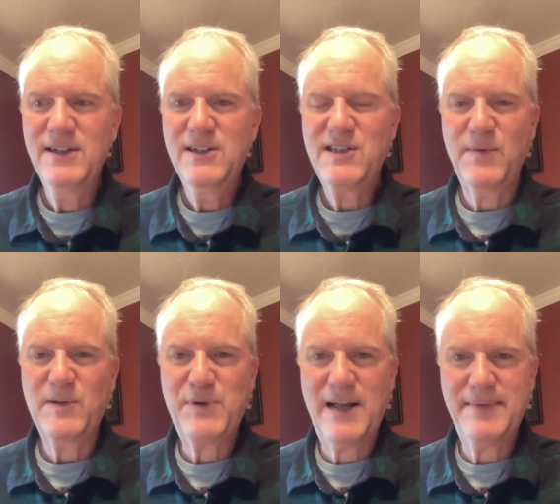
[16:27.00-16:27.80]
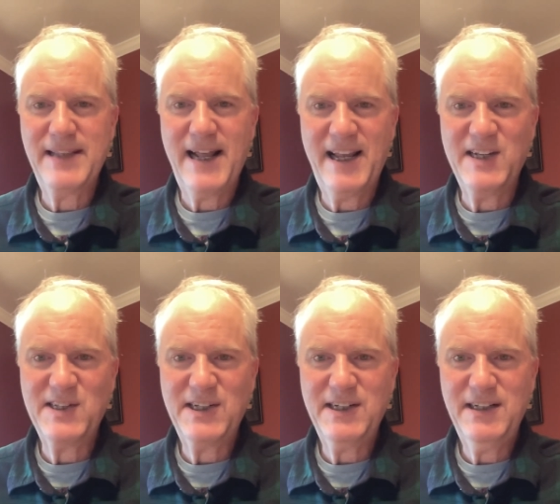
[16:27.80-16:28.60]
So it was probably that
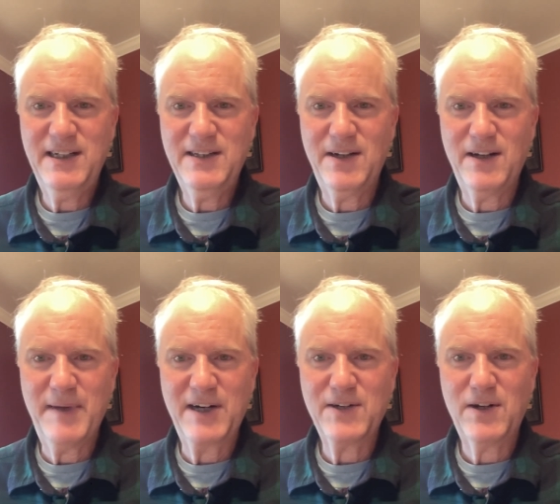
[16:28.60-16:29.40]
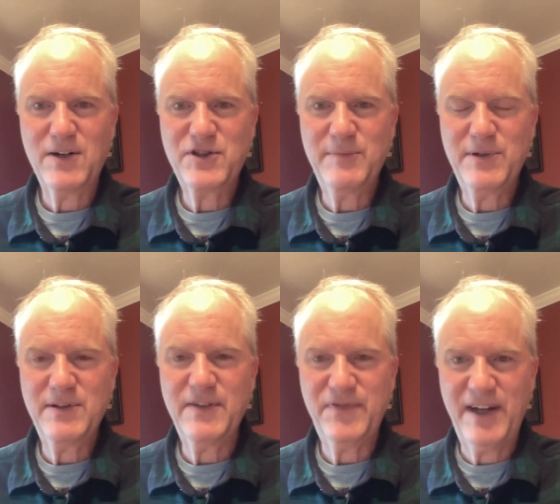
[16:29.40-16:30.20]
ACD, the automatic call distributor,
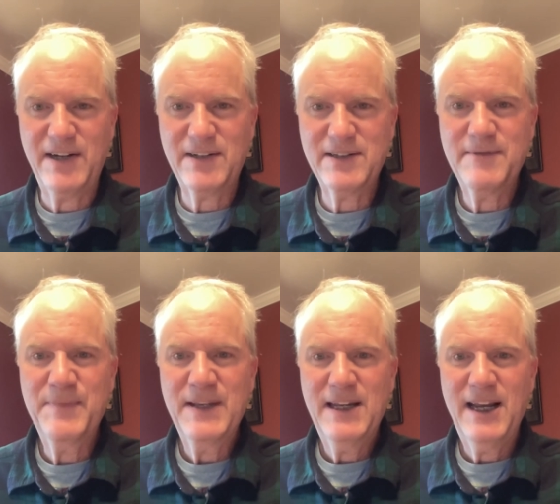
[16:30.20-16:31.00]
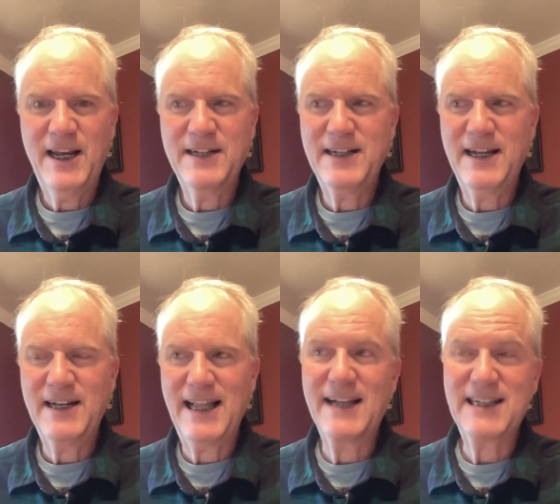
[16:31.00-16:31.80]
that failed. And a
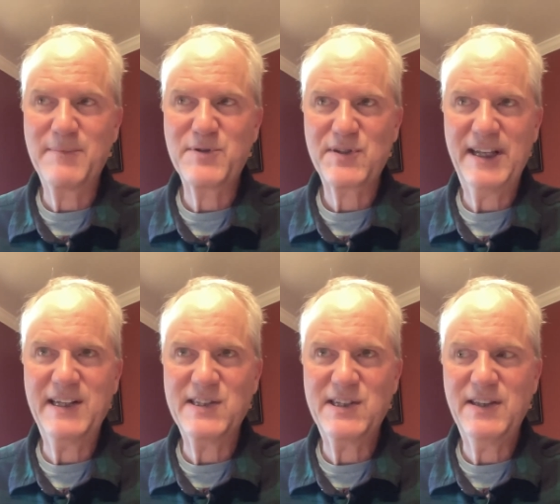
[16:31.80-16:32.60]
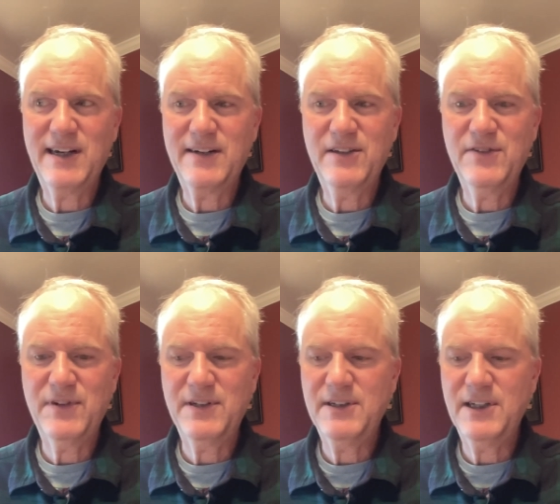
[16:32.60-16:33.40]
lot of times there's latency there.
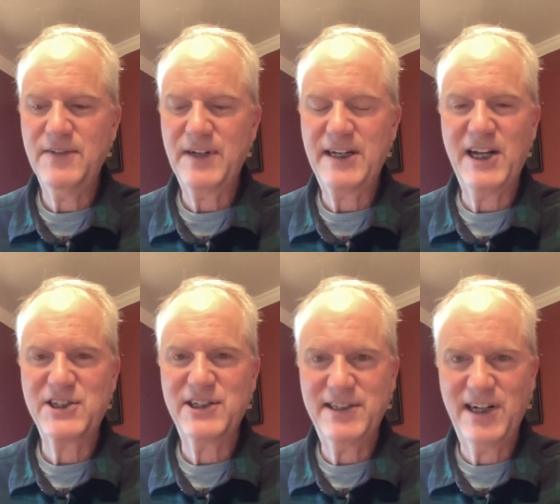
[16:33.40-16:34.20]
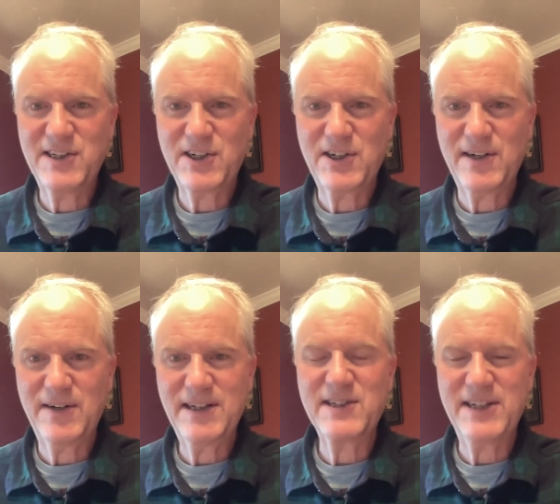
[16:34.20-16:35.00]
Even if a connection does occur,
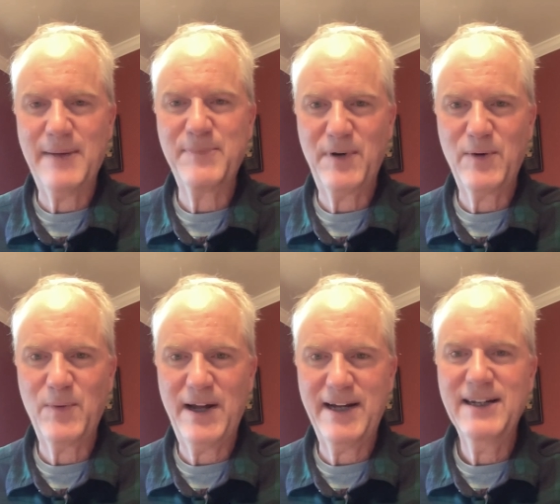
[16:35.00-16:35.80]
it doesn't happen right away,